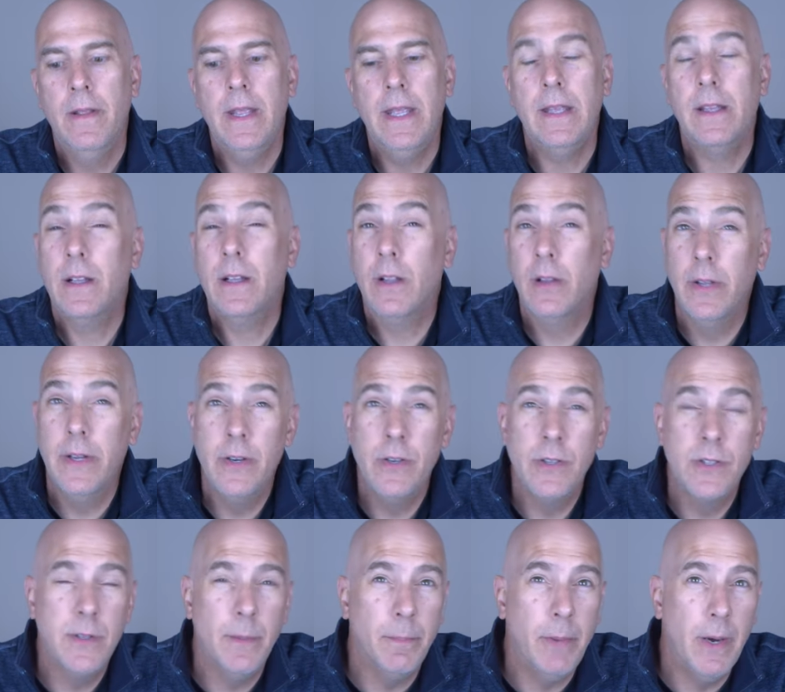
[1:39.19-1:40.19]
It
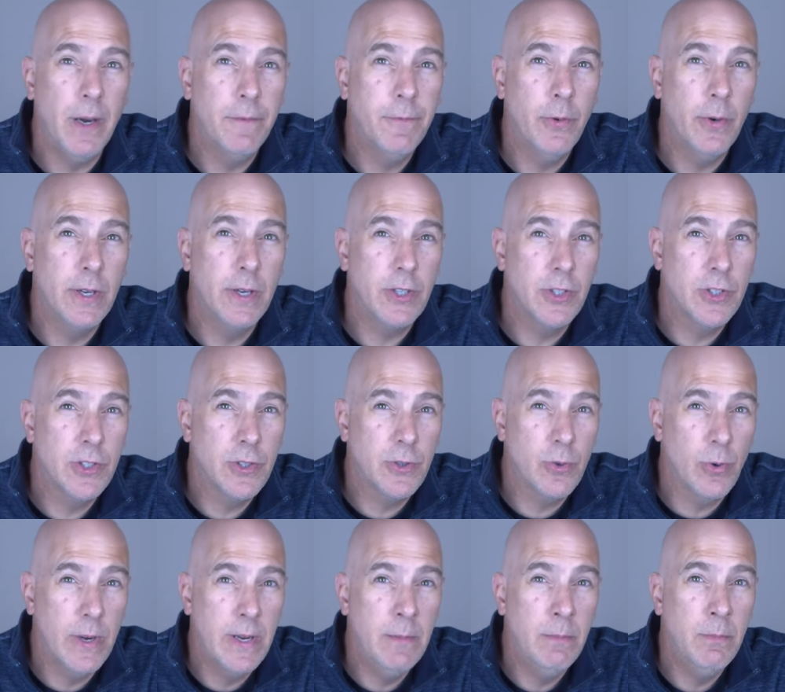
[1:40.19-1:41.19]
clears the buffer
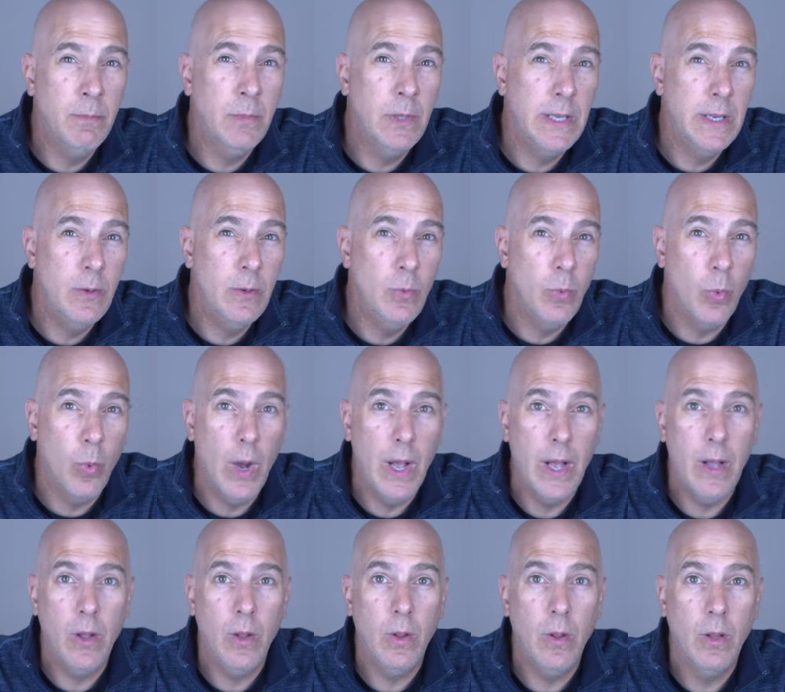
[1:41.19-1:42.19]
extremely
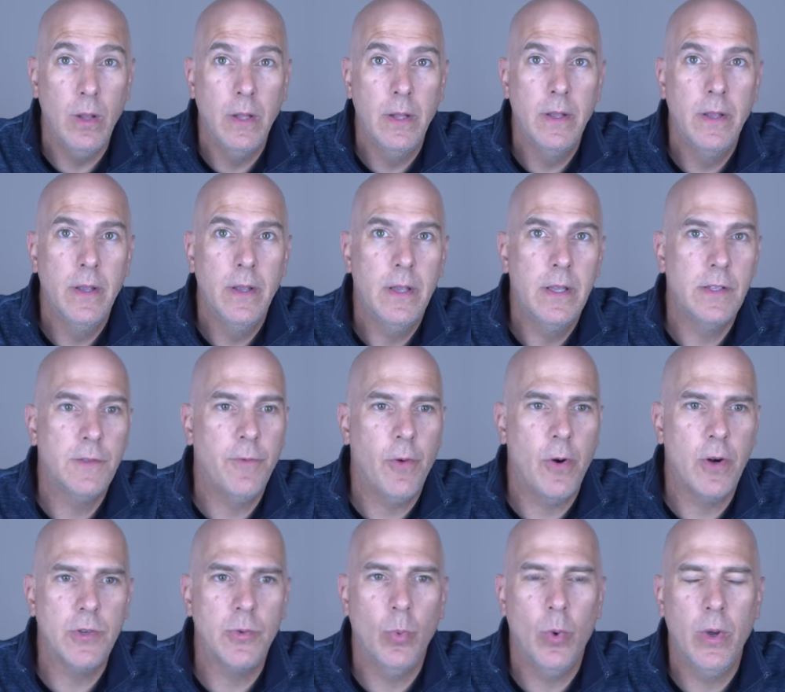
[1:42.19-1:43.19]
well as
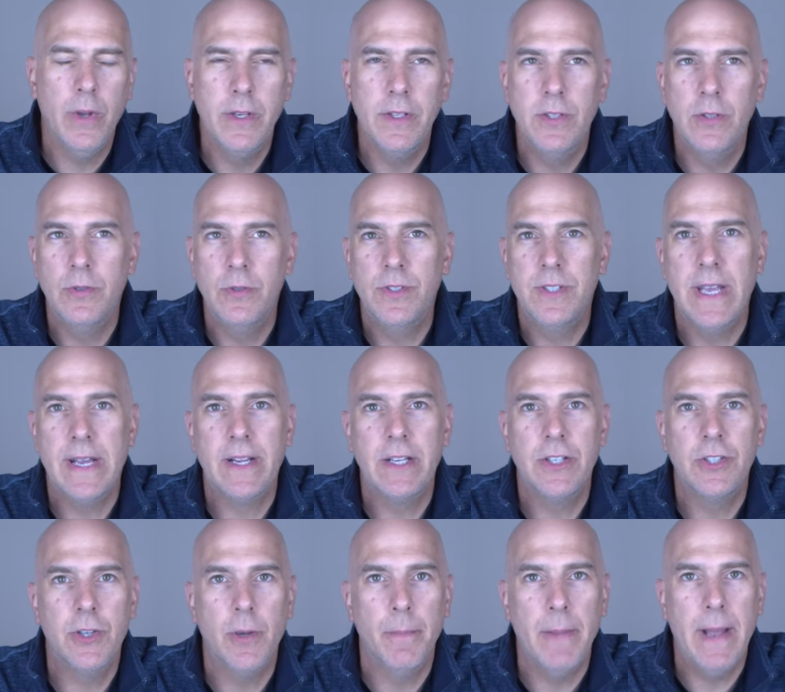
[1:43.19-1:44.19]
far as one to two
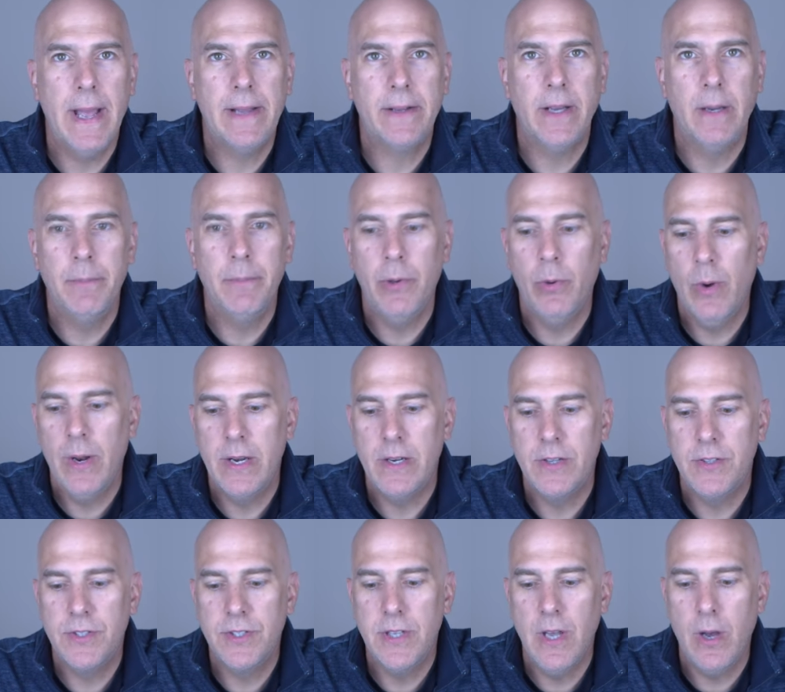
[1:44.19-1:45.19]
seconds you're back up and
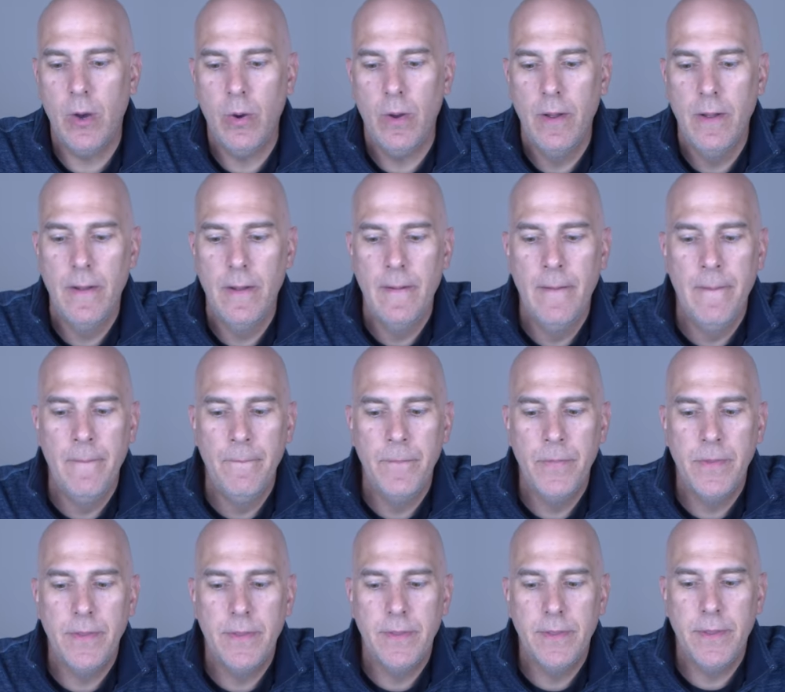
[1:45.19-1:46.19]
running. So
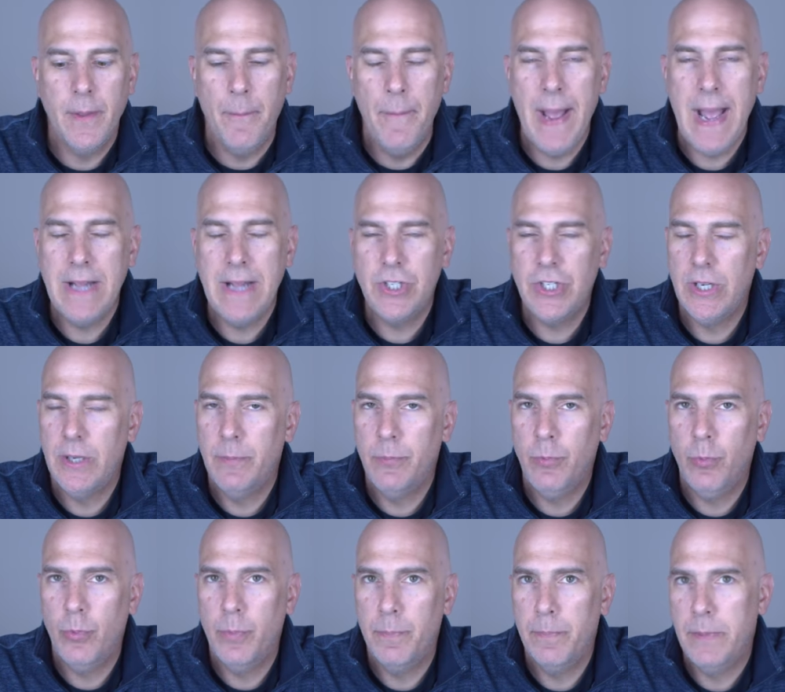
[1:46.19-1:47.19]
the
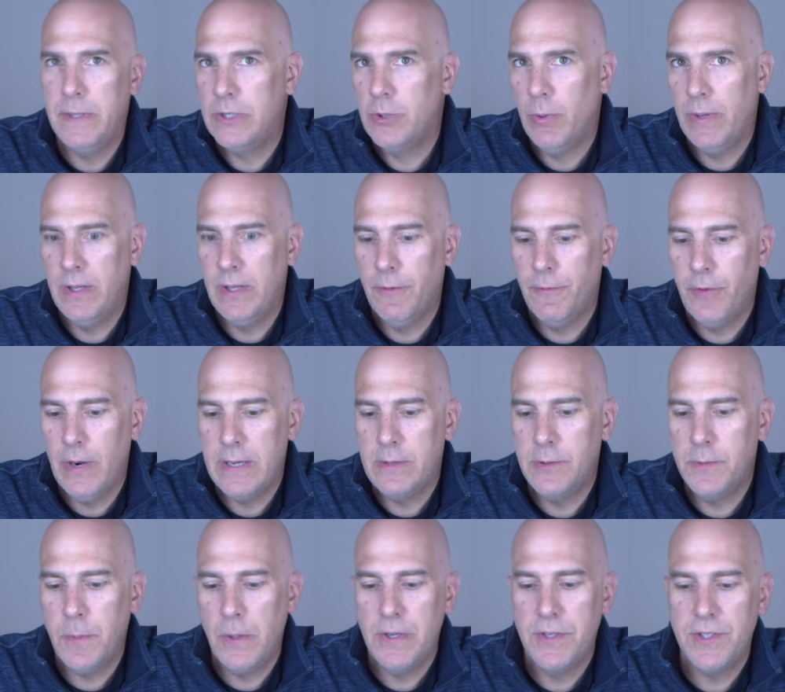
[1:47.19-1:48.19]
matchup between the
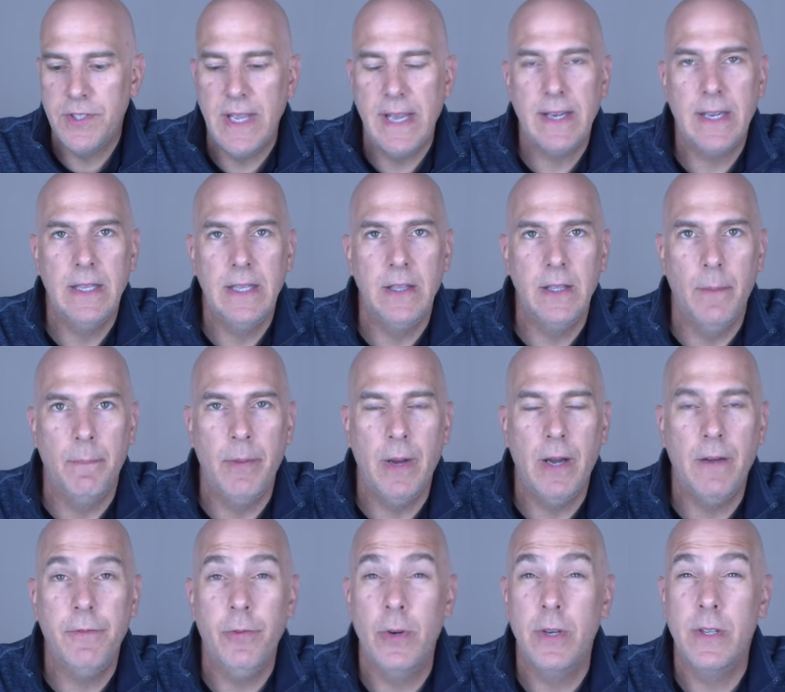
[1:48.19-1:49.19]
frames per second and the
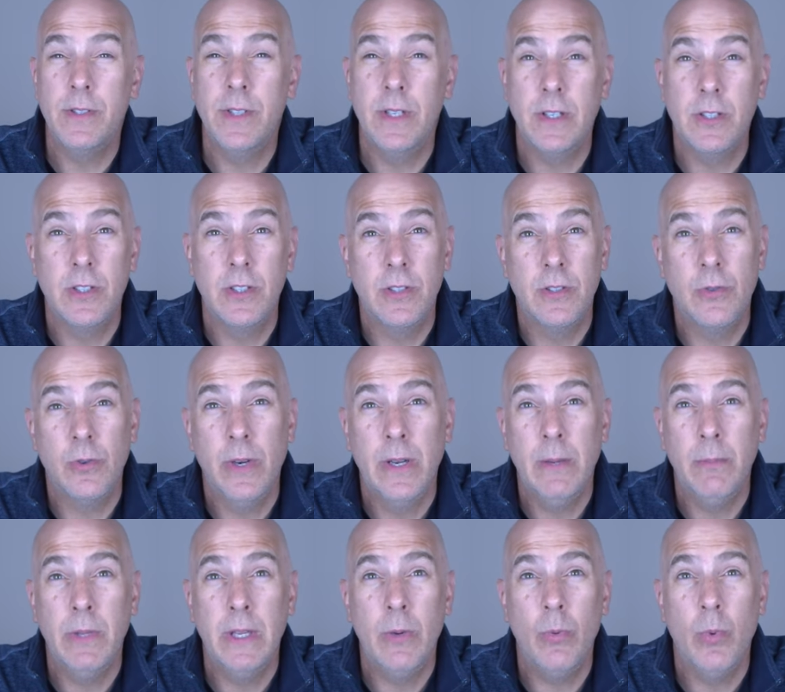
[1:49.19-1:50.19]
buffer is
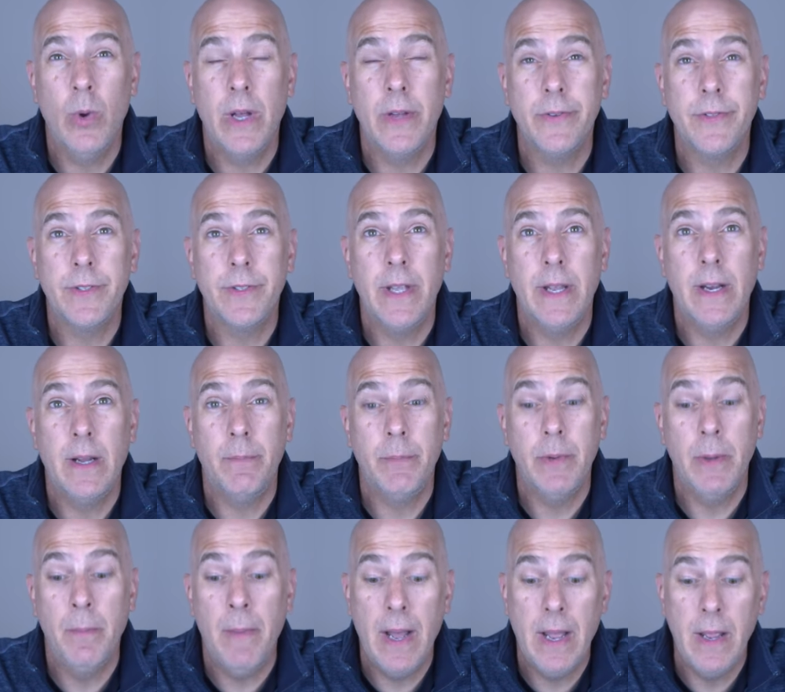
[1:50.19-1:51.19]
extremely well set up,
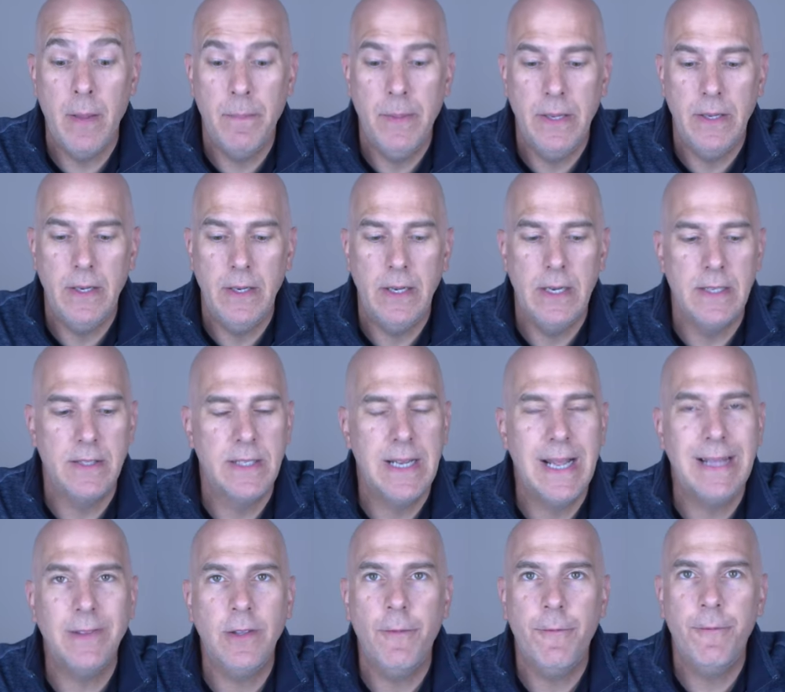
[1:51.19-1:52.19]
in my opinion. It's
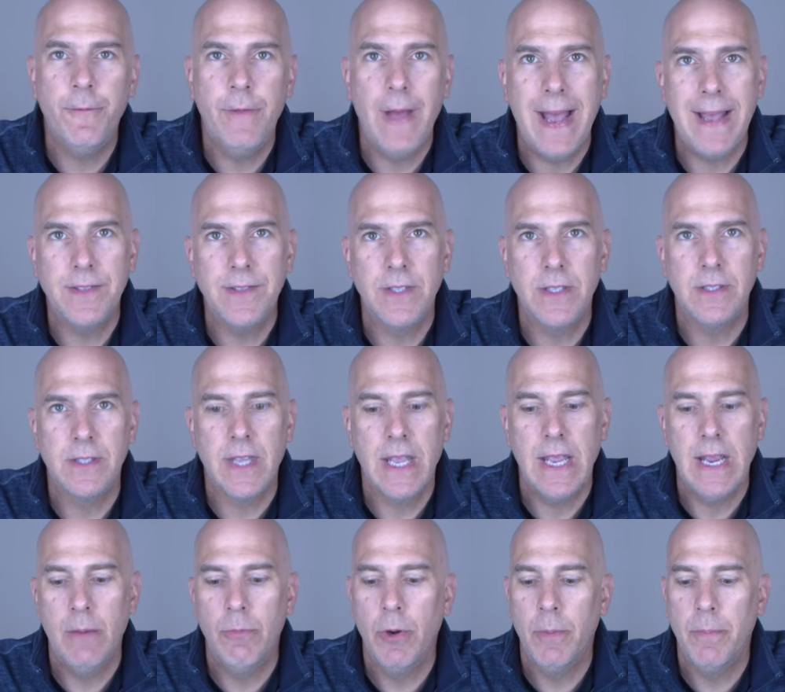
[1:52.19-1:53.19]
not the fastest
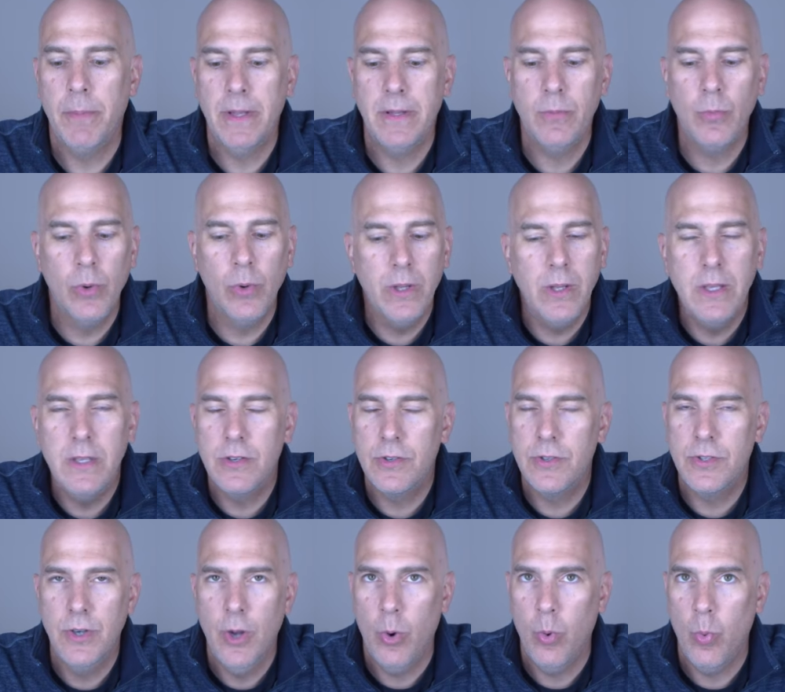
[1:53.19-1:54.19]
camera, but really
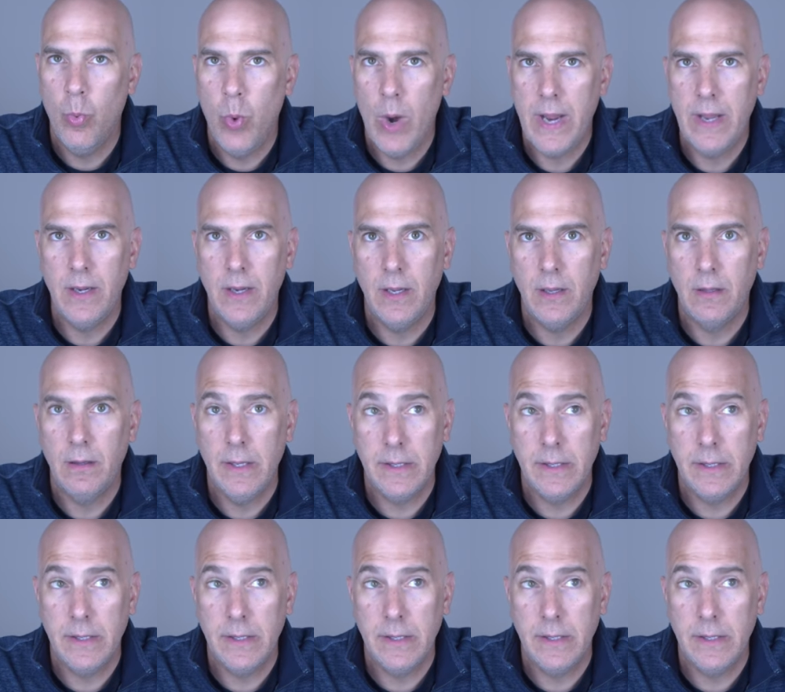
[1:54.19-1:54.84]
there's no waiting.